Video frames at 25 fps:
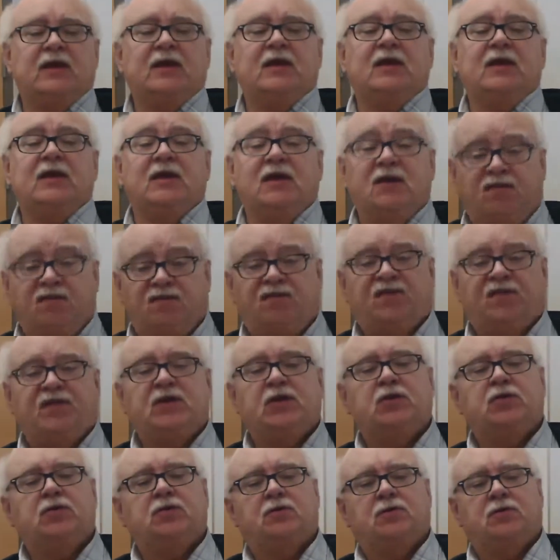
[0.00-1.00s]
If
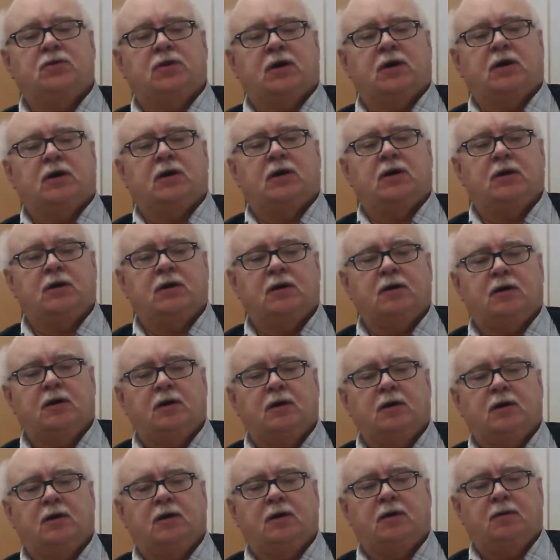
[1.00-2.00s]
you
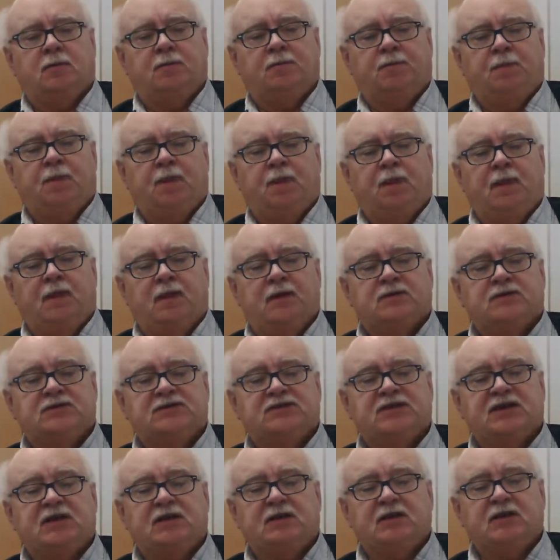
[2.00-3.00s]
are
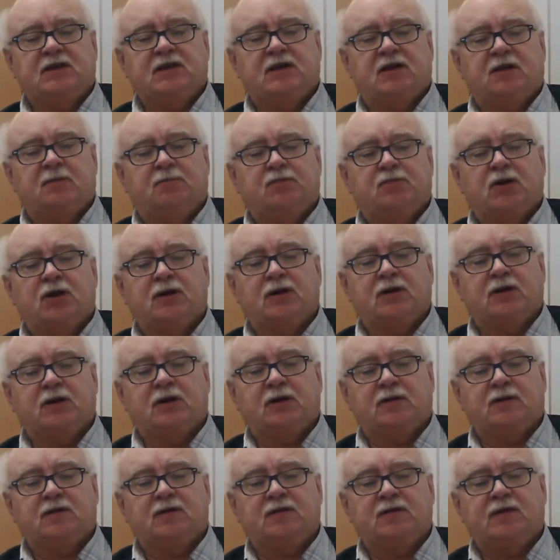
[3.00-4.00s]
selling a
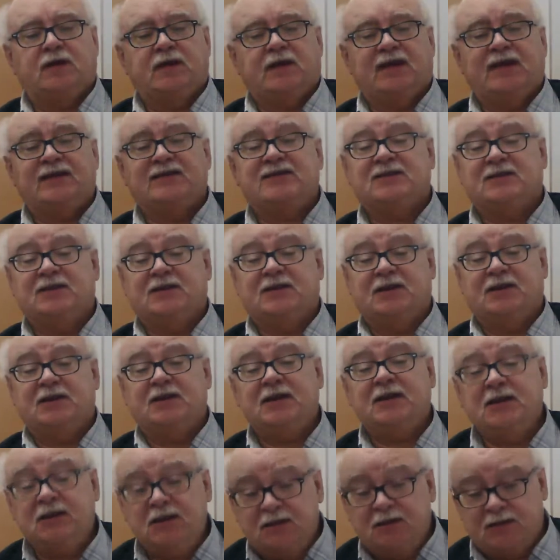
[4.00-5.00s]
product that has an
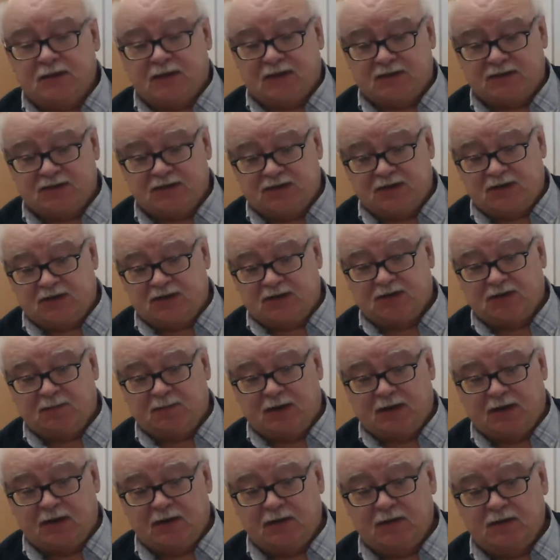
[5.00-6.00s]
inelastic
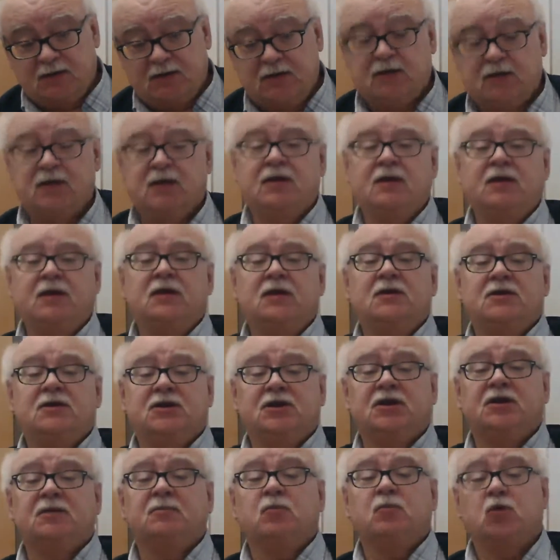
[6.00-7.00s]
demand to
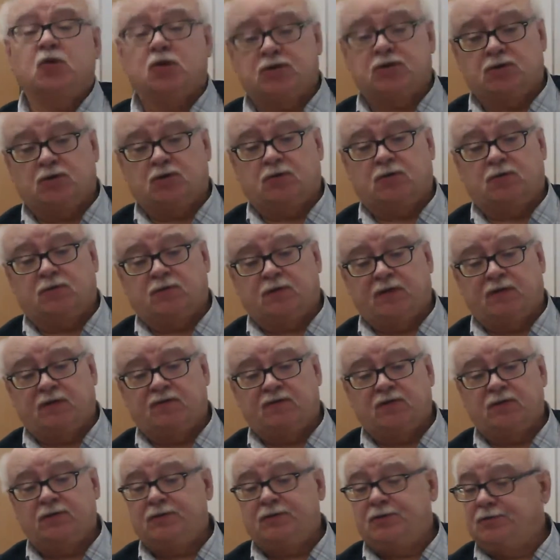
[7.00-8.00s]
get more total
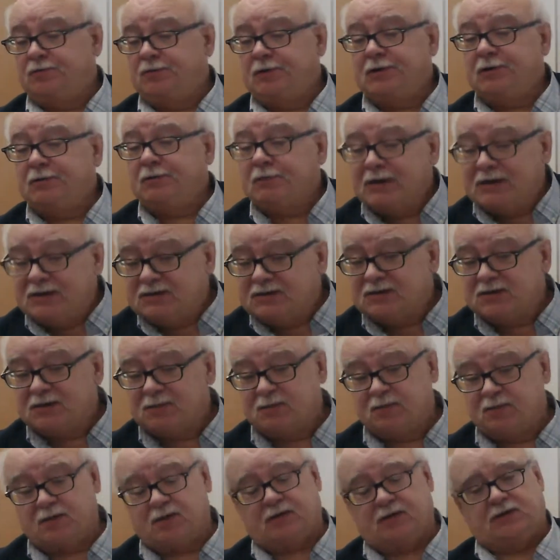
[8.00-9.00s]
revenue, you want to raise the
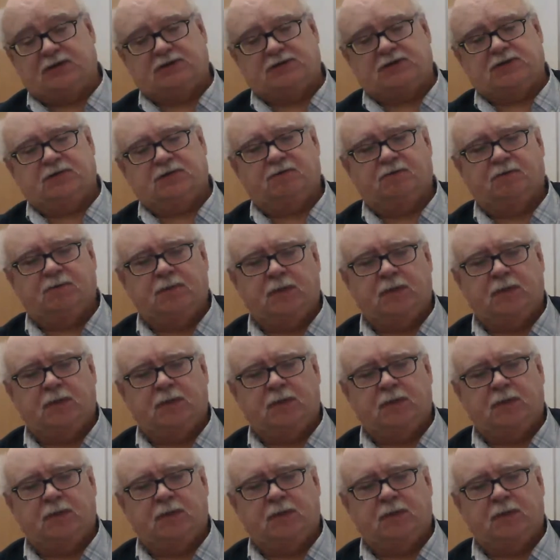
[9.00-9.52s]
price.